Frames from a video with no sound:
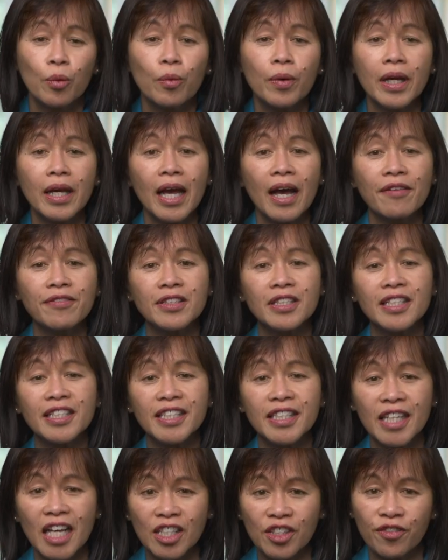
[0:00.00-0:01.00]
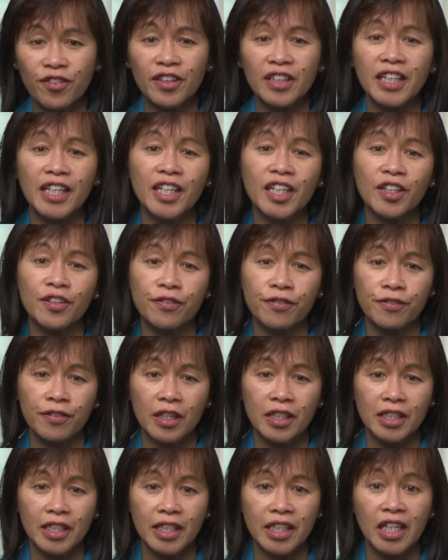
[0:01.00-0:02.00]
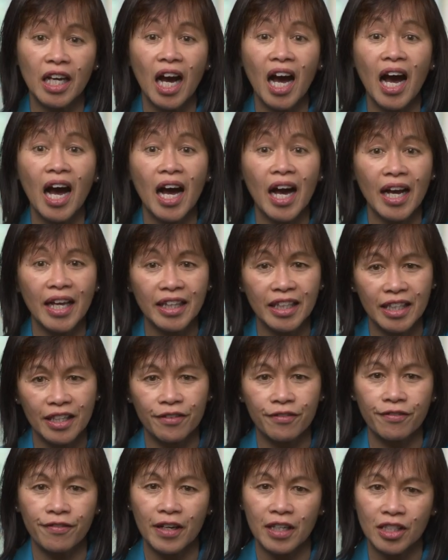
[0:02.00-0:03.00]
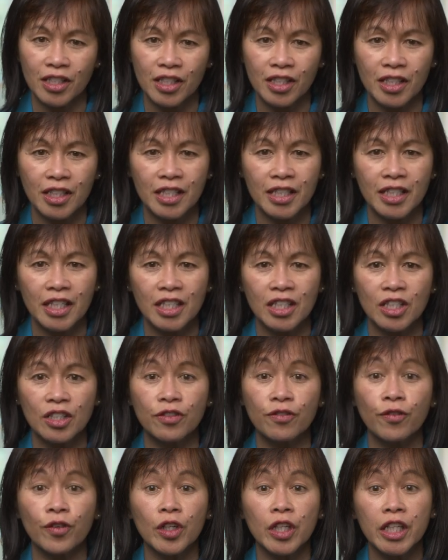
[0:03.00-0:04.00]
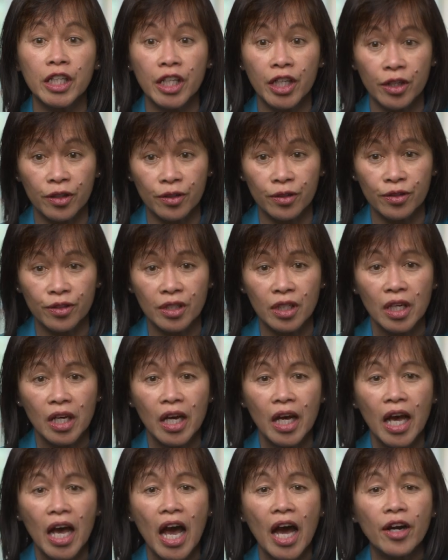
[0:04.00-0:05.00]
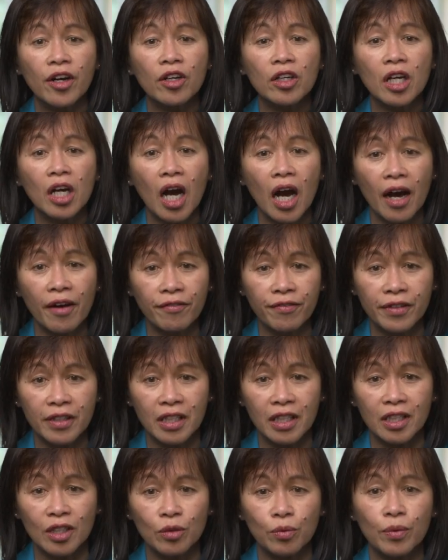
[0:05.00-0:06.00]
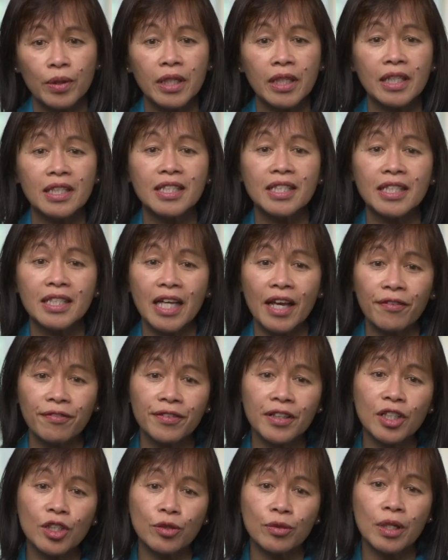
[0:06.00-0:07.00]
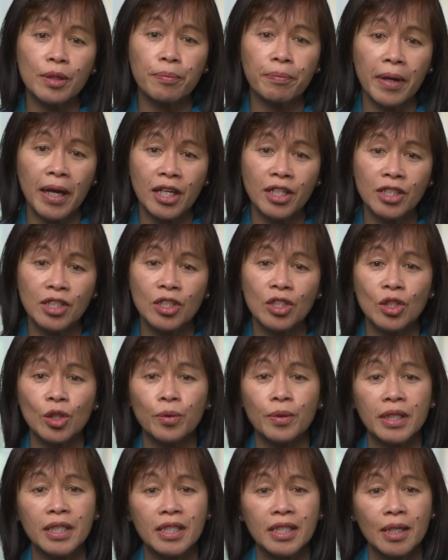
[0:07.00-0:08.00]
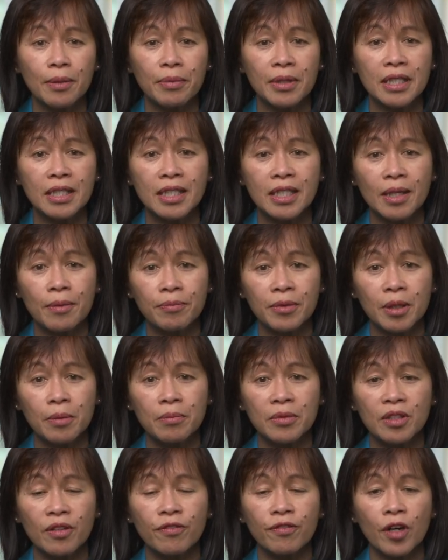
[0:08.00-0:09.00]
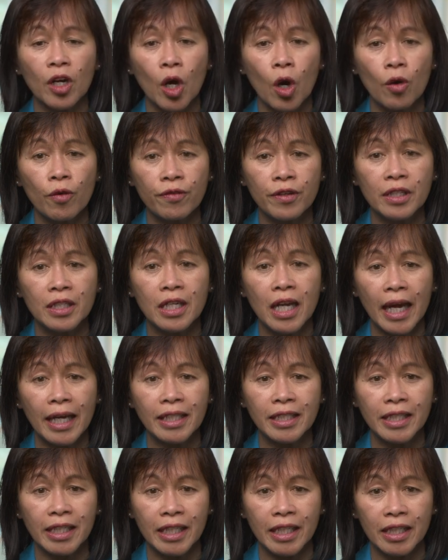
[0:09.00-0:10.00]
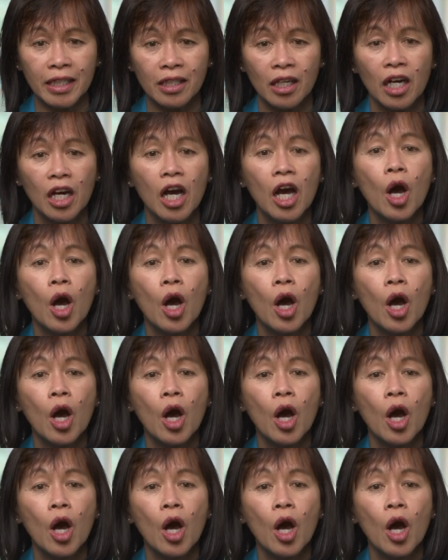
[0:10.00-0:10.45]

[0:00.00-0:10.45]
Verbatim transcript: We have successfully confronted highly infectious diseases for years and are confident we can safely treat patients who exhibit symptoms of COVID nineteen